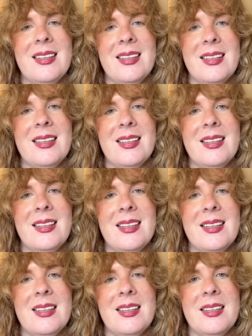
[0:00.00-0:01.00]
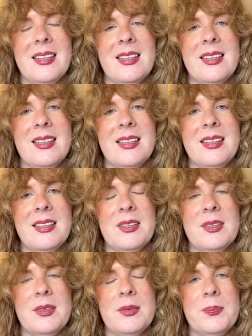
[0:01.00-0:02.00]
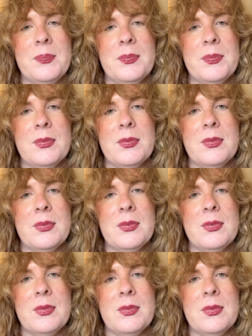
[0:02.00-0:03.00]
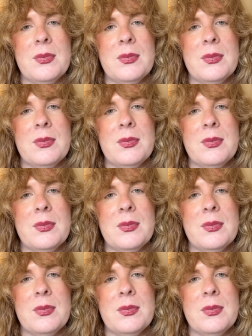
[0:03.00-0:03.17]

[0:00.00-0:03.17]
(not speaking)